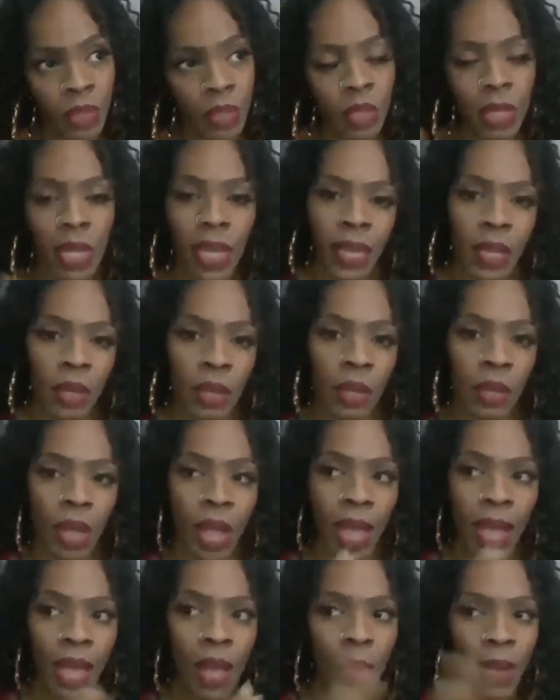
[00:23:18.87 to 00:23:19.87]
like
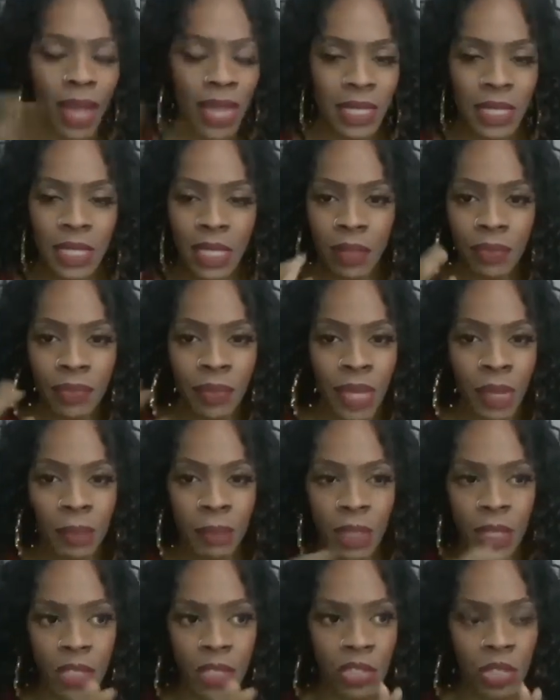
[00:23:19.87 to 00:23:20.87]
how I see
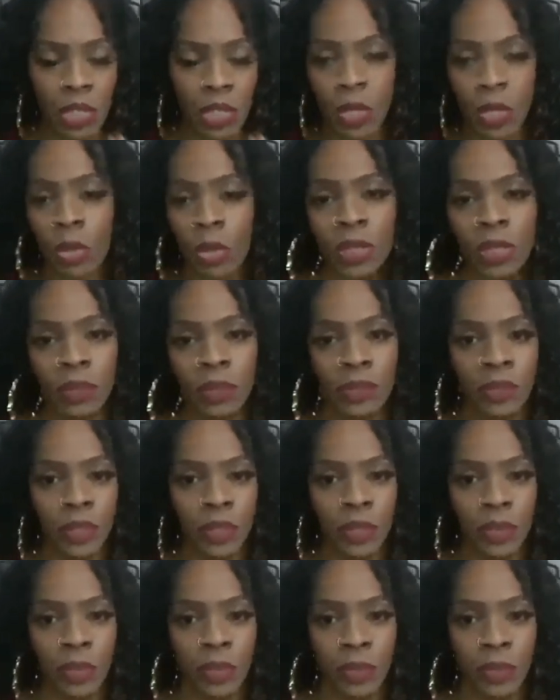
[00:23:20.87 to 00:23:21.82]
family is just totally different.